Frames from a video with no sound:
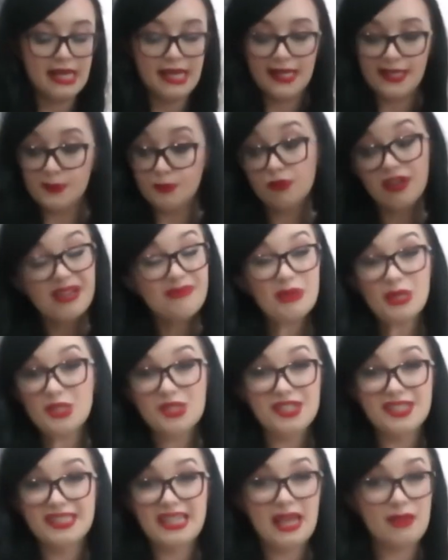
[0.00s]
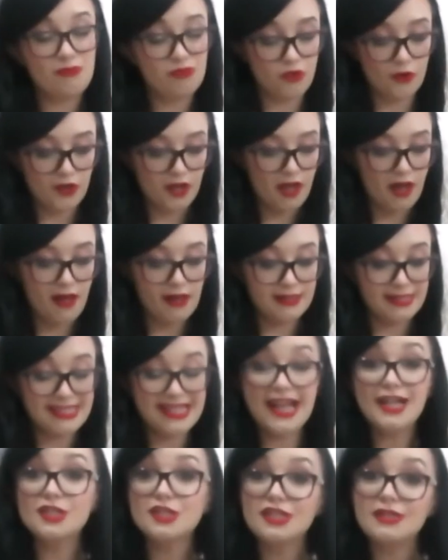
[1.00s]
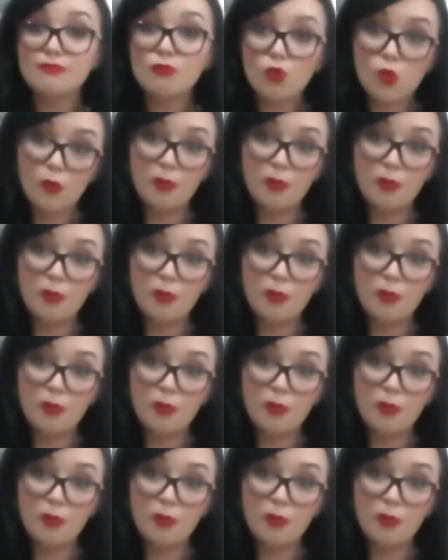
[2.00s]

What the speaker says: It's pretty much the same product. It's actually more